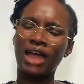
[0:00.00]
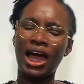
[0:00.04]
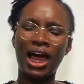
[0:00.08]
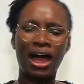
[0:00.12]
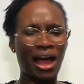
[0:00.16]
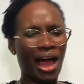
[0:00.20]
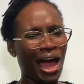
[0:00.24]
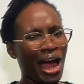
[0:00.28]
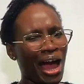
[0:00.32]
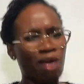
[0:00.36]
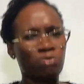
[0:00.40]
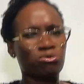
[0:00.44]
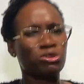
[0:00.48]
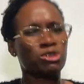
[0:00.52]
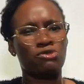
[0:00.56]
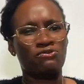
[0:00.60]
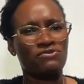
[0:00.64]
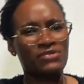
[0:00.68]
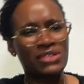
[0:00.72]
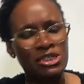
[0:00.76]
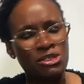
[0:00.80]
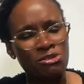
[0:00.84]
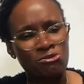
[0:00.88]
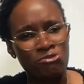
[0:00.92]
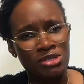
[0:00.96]
out
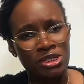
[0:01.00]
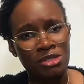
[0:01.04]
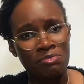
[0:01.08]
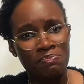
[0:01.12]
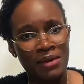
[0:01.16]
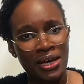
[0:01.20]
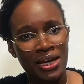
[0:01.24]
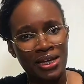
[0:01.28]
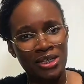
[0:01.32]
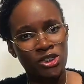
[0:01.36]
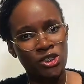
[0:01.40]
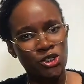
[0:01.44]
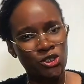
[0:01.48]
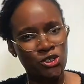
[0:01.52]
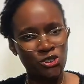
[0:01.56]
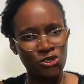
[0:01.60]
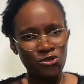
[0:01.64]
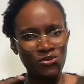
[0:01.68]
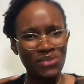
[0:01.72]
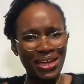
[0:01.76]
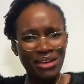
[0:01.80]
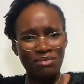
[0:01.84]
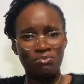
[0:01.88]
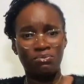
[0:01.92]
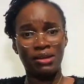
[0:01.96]
of disrespect? Do
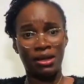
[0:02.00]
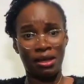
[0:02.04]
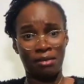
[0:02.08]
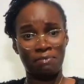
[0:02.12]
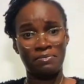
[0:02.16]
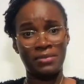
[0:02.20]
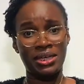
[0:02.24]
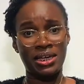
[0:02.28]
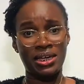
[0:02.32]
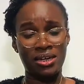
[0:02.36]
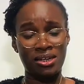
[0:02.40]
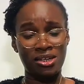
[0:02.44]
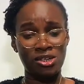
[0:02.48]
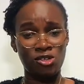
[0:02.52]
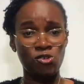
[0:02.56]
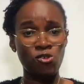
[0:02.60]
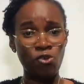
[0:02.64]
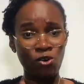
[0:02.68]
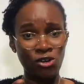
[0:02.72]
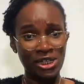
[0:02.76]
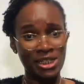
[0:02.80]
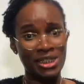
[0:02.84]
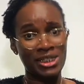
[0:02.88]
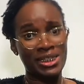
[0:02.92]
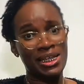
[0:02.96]
you get what I mean? You
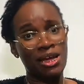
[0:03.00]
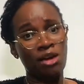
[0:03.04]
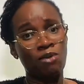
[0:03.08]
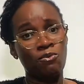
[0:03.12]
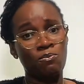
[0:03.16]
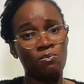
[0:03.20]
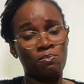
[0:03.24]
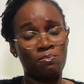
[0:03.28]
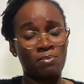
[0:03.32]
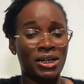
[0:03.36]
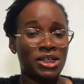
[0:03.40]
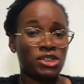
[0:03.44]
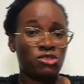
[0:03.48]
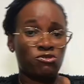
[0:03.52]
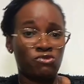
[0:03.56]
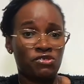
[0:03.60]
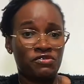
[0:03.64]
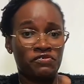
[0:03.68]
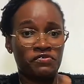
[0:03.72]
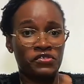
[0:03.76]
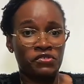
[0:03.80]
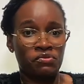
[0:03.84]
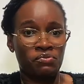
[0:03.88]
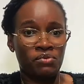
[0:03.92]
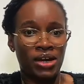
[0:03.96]
understand my
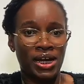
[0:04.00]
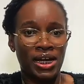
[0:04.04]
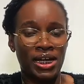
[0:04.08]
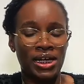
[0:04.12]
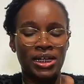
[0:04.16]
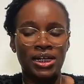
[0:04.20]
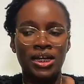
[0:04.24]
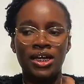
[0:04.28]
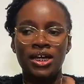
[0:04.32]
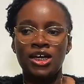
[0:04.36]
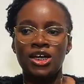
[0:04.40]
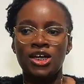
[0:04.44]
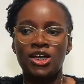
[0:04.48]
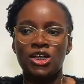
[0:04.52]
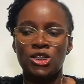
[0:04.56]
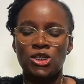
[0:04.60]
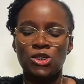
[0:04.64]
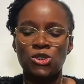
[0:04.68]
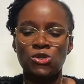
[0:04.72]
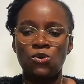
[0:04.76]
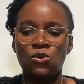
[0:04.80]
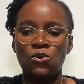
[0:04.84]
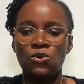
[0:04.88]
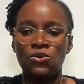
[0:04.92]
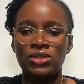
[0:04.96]
drift, right?
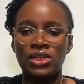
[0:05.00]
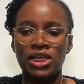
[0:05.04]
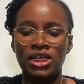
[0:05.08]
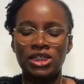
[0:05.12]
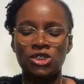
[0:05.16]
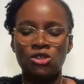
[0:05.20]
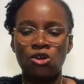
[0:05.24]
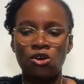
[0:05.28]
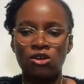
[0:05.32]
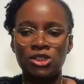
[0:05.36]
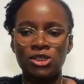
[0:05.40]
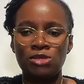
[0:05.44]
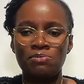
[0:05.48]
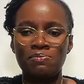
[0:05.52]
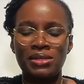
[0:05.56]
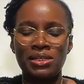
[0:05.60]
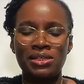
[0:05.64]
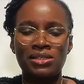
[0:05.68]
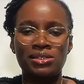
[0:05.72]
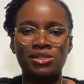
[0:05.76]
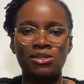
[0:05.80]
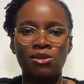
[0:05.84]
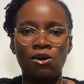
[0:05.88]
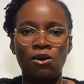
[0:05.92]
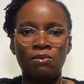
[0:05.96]
So there's got to
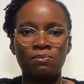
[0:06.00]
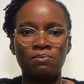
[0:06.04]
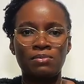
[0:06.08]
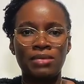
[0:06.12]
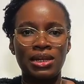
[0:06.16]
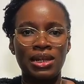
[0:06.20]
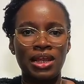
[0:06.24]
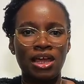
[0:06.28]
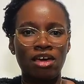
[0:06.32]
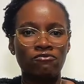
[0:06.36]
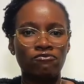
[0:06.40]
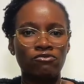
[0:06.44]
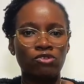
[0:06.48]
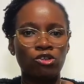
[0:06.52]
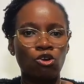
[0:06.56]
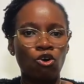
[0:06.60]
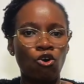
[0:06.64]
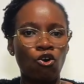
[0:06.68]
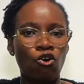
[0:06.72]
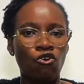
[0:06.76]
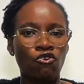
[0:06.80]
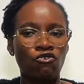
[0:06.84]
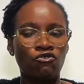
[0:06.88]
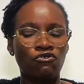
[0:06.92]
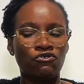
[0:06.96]
be some level
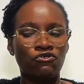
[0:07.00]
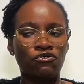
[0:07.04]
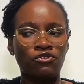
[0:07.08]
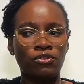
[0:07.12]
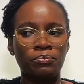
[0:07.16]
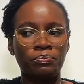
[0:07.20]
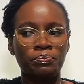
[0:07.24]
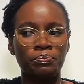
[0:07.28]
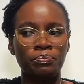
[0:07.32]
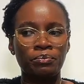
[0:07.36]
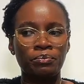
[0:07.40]
of